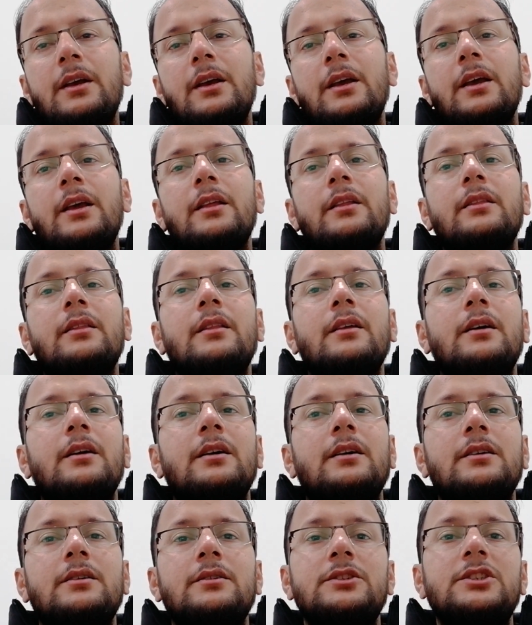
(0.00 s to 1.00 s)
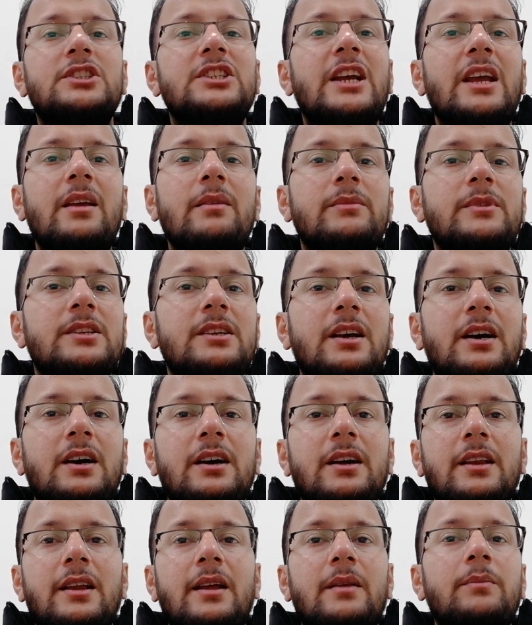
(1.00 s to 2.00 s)
in the James
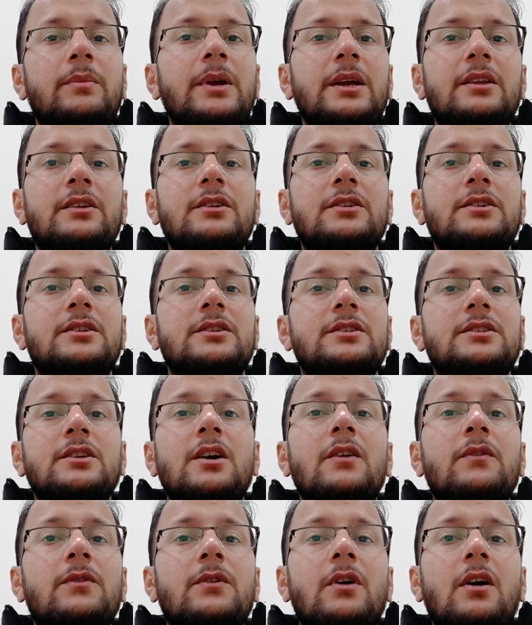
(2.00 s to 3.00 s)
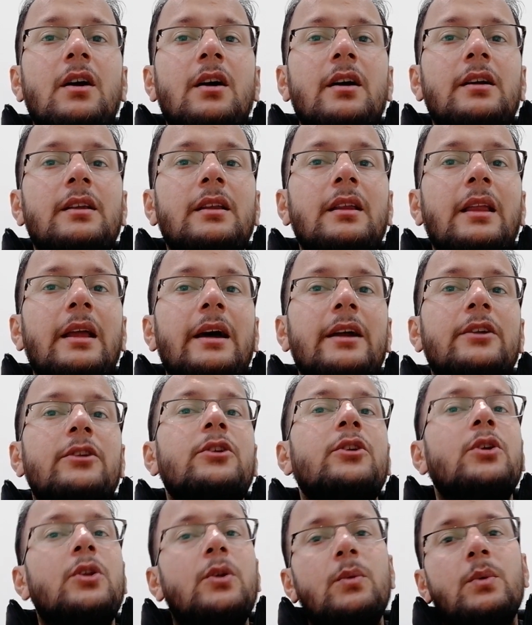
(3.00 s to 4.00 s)
Gunn and Peter Safran-led
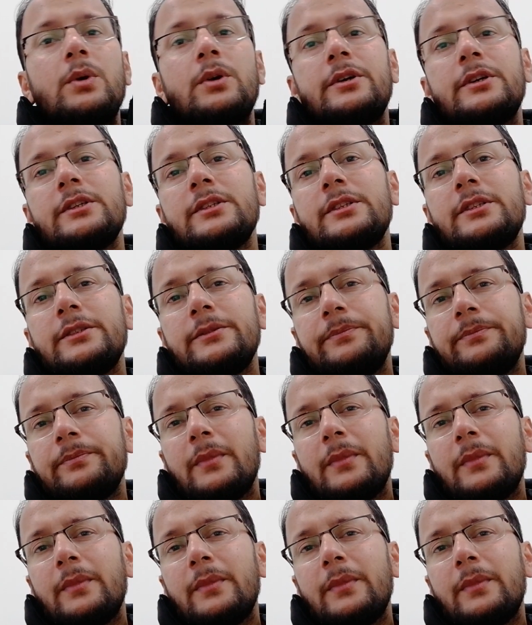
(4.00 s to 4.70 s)
universe.